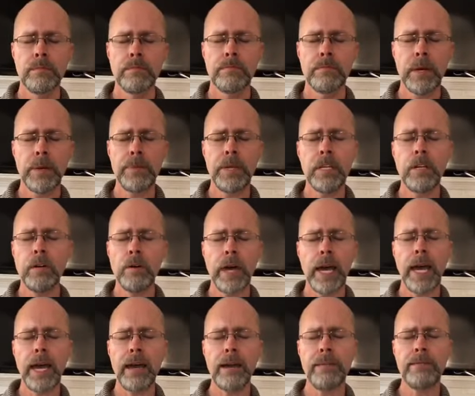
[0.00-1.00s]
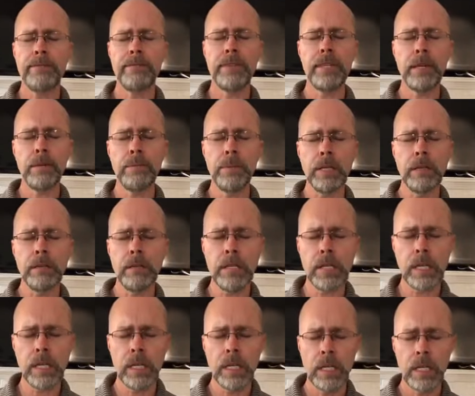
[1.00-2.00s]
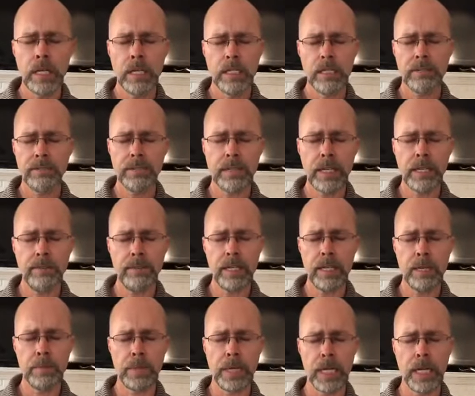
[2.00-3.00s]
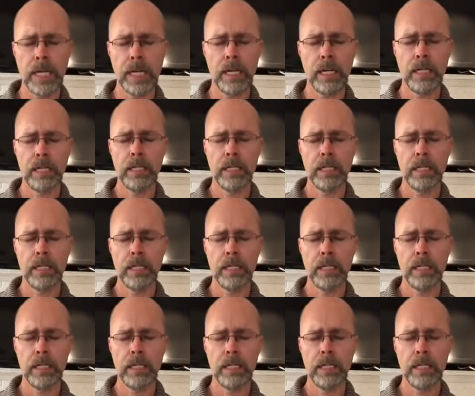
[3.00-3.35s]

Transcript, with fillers: Maybe you don't have the ability to forgive anybody